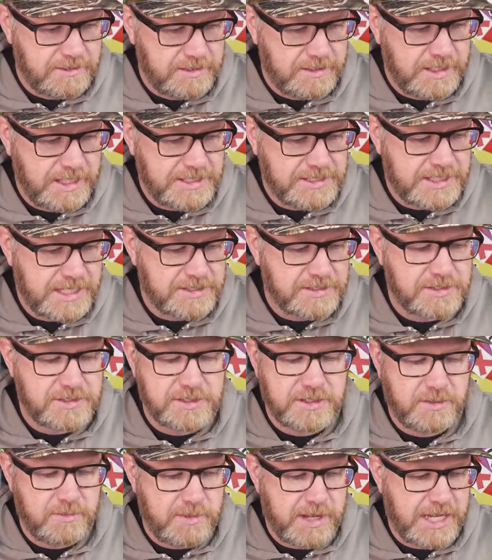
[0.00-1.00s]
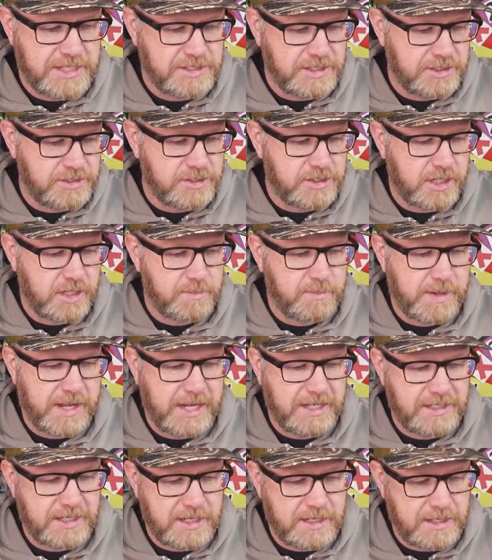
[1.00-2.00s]
He says it's an amazing jerk
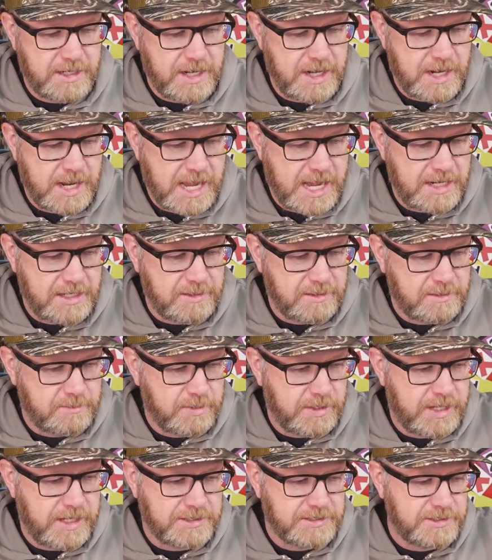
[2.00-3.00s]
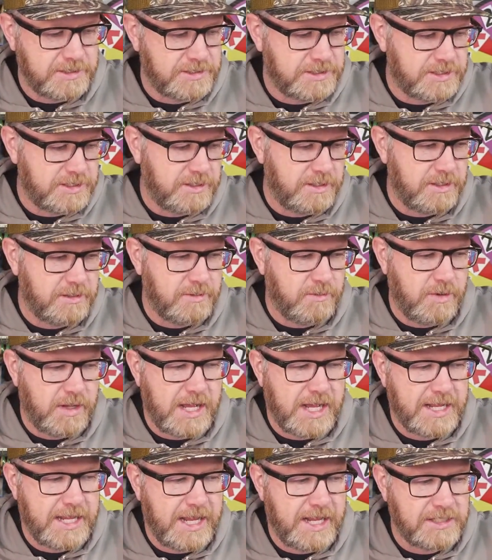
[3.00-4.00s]
bait, not because it's the well,
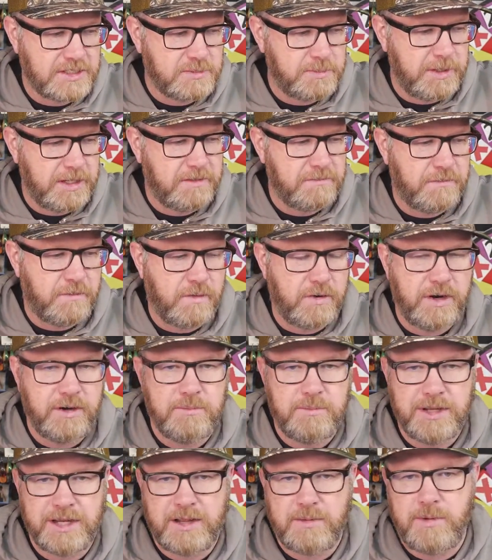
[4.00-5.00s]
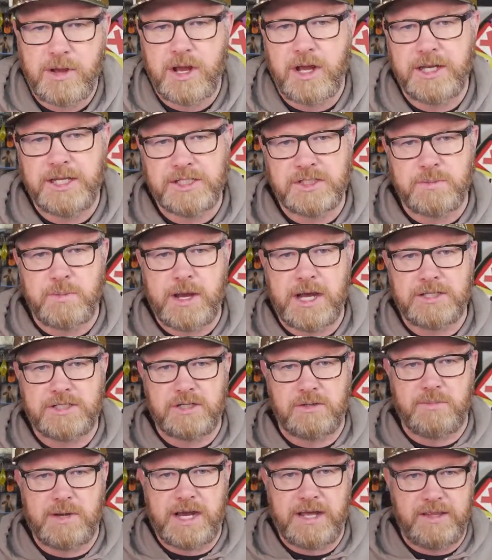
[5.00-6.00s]
I can't speak for him, but come on, he's
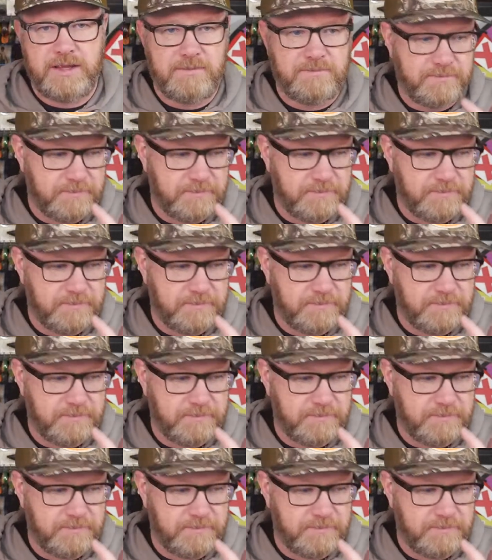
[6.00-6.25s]
sponsored by them.